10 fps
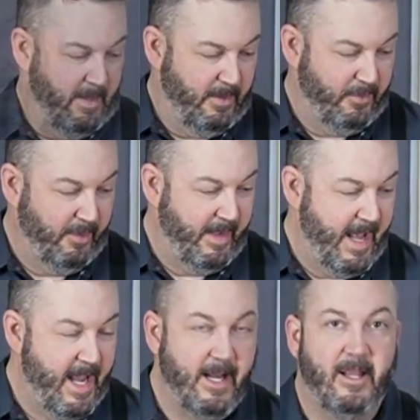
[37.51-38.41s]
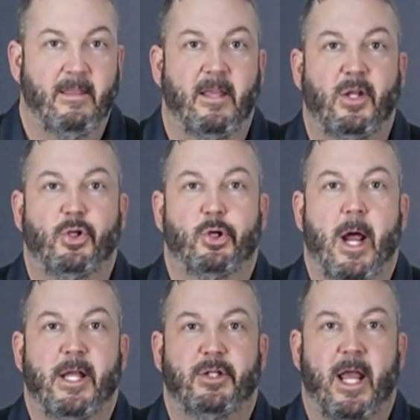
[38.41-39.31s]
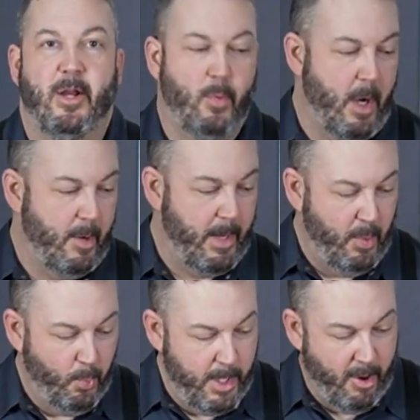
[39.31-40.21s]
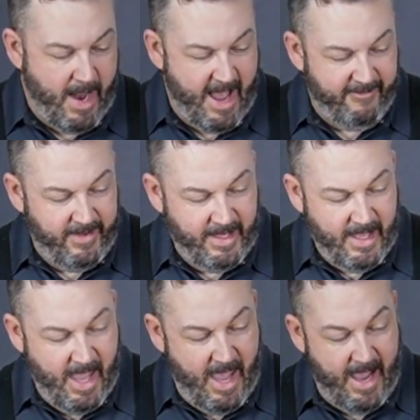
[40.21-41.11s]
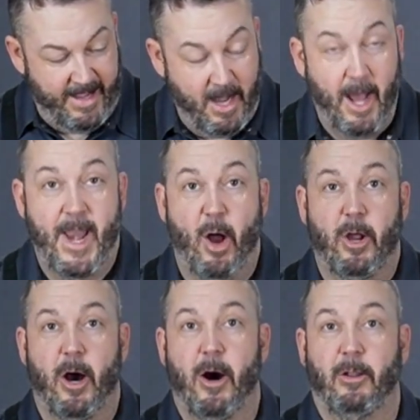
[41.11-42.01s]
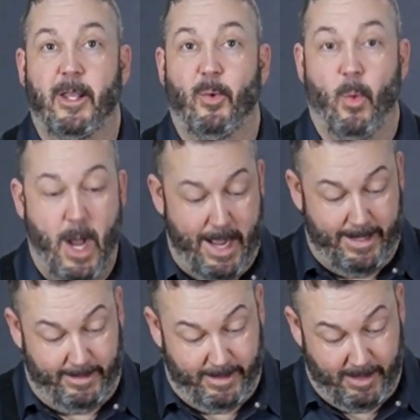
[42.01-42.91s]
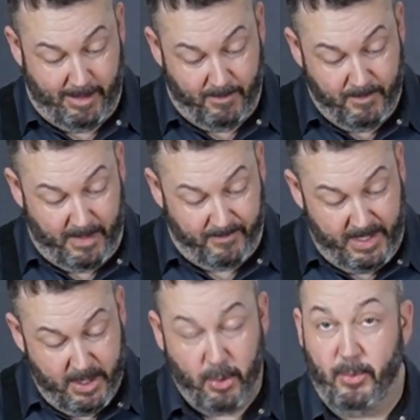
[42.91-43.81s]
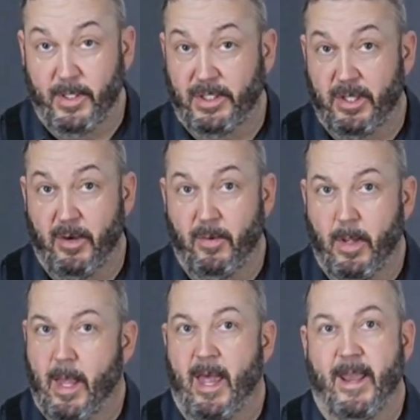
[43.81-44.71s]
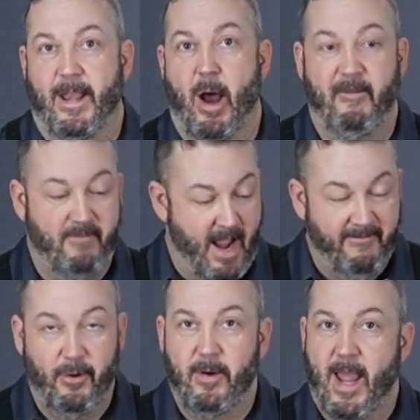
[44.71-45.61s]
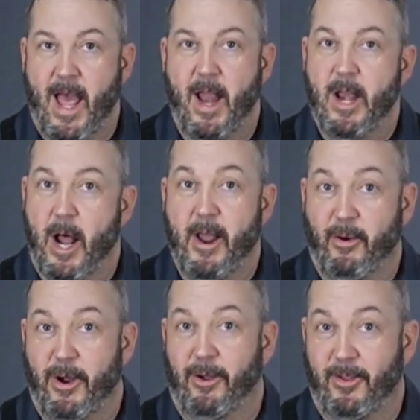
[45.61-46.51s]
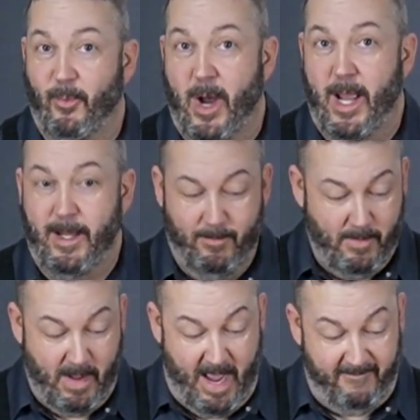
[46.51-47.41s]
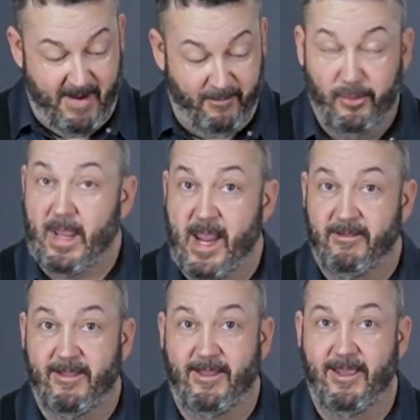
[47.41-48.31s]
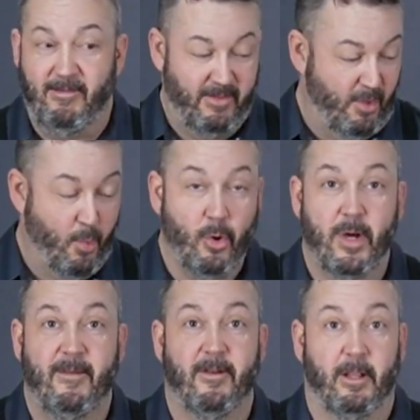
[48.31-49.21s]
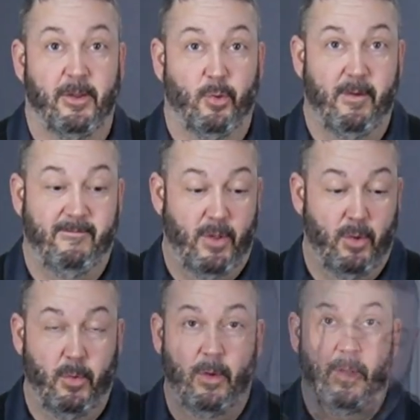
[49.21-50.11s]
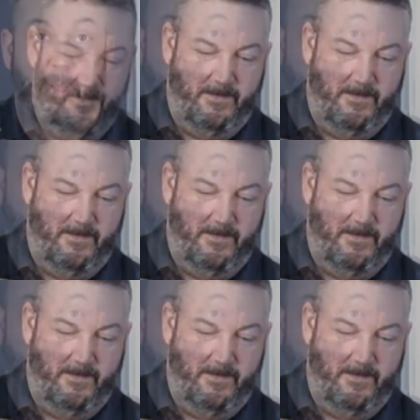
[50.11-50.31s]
So today, to continue dry January, we are having a non-alcoholic wine, a Pinot Grigio. Now, I've never had non-alcoholic wine. I've never tasted this, so we're going to give it a little review.